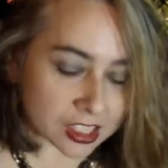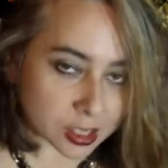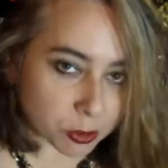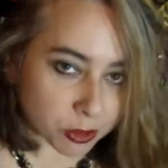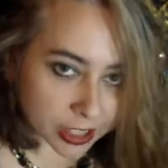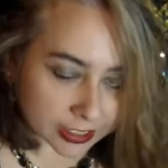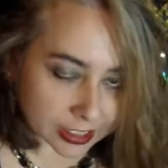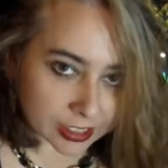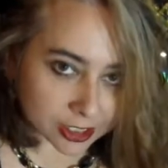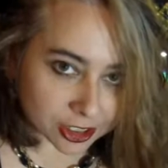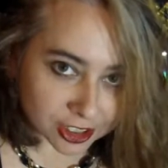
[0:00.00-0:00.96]
So I'm finally
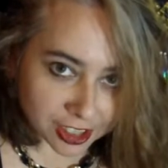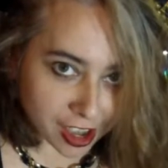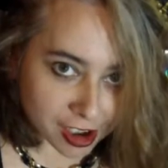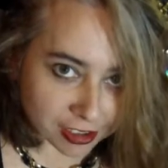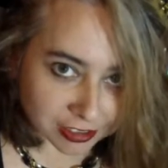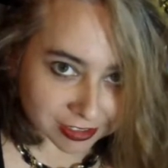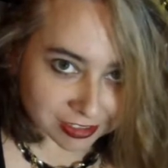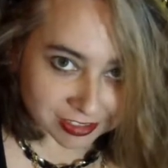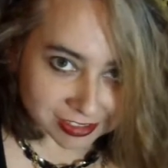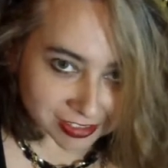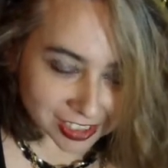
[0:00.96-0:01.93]
gonna do it now.
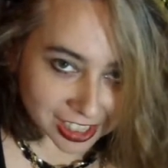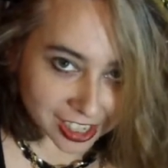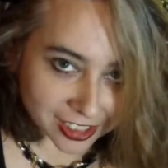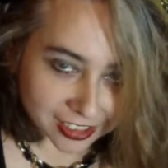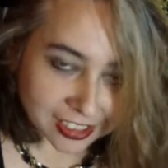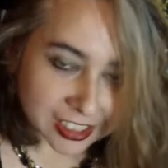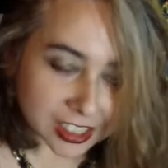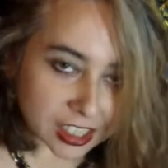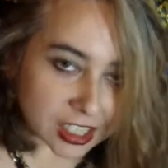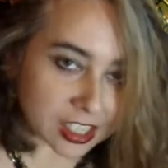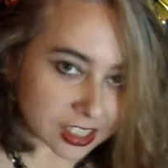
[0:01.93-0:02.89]
Yeah.
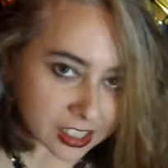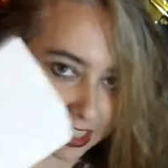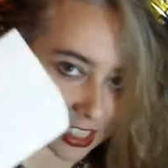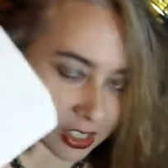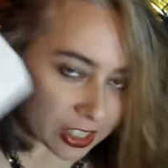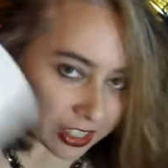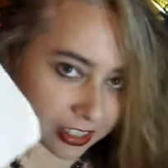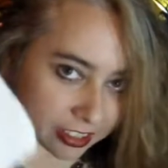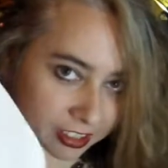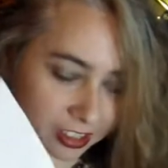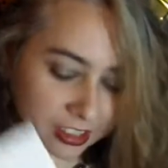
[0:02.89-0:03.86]
This right
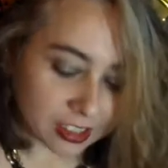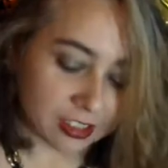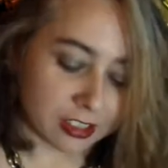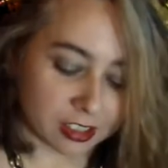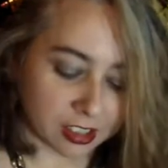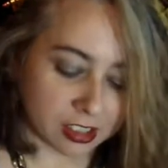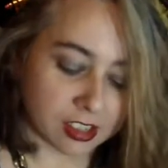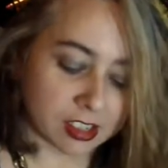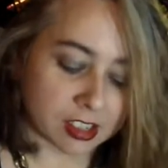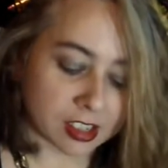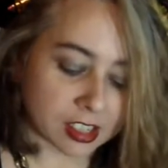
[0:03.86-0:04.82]
here
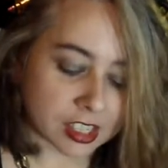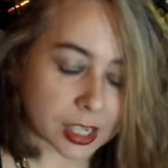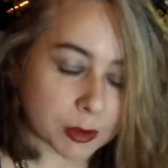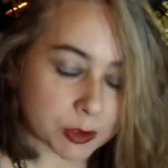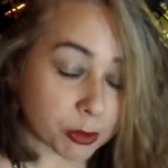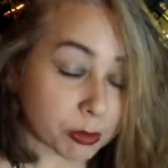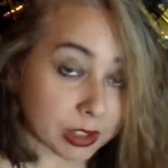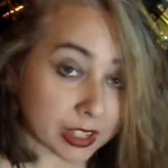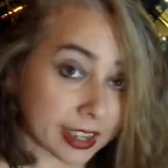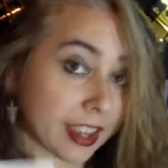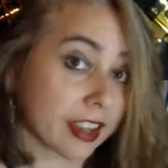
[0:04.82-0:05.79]
comes from
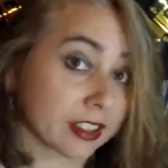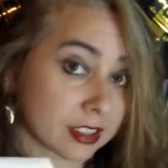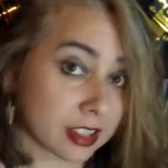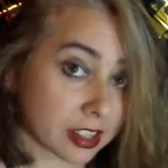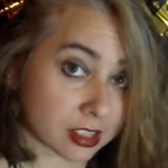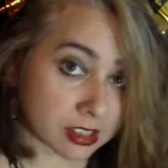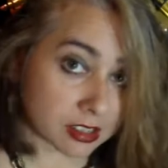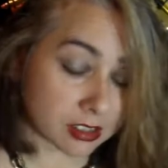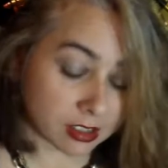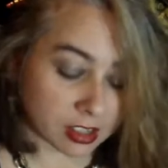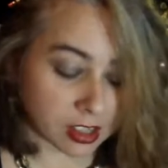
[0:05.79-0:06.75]
Play PlayXS
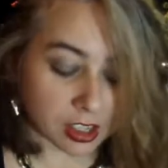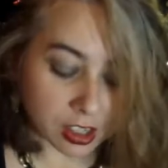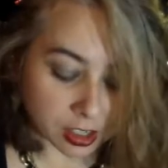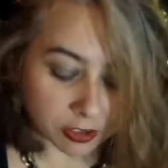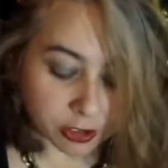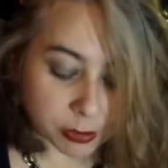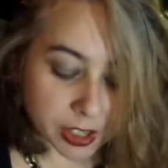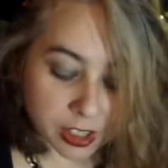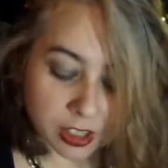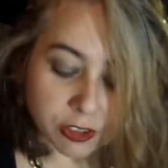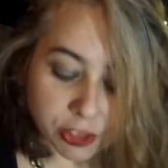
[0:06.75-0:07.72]
from my
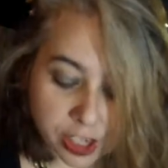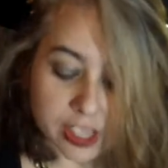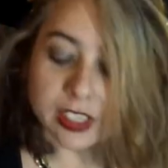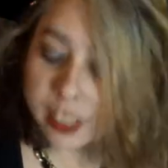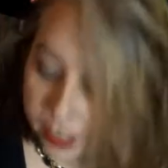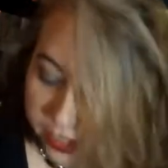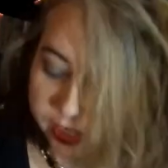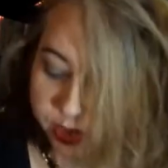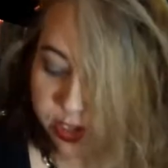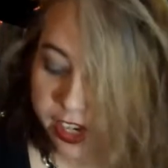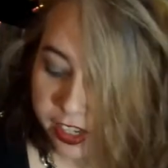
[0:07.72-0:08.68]
good friend
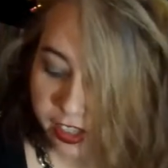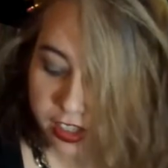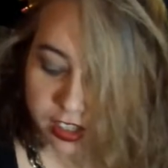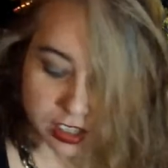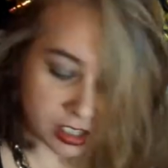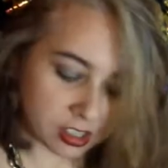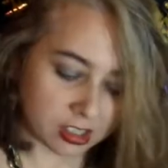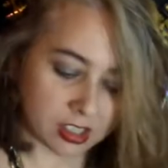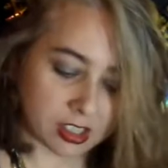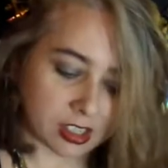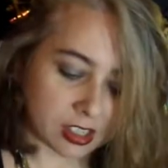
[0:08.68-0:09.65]
Kizret.
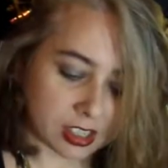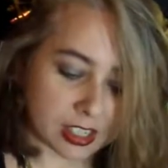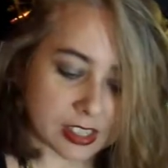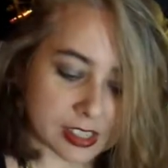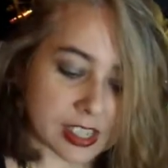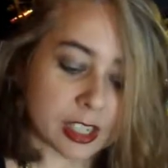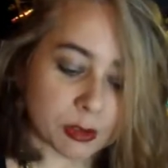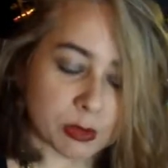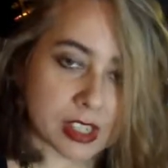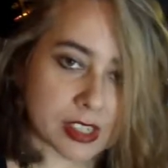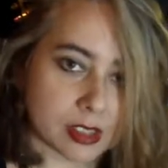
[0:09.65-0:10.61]
He sent
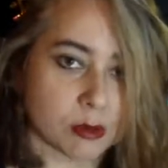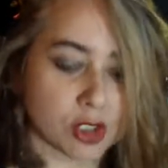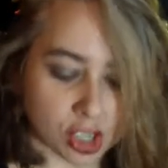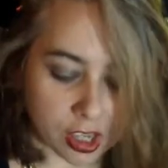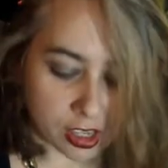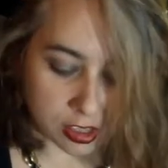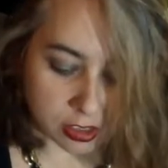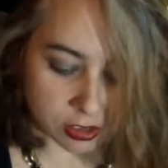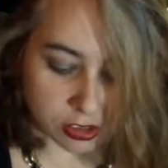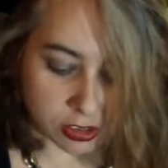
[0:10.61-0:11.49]
me some Chainge.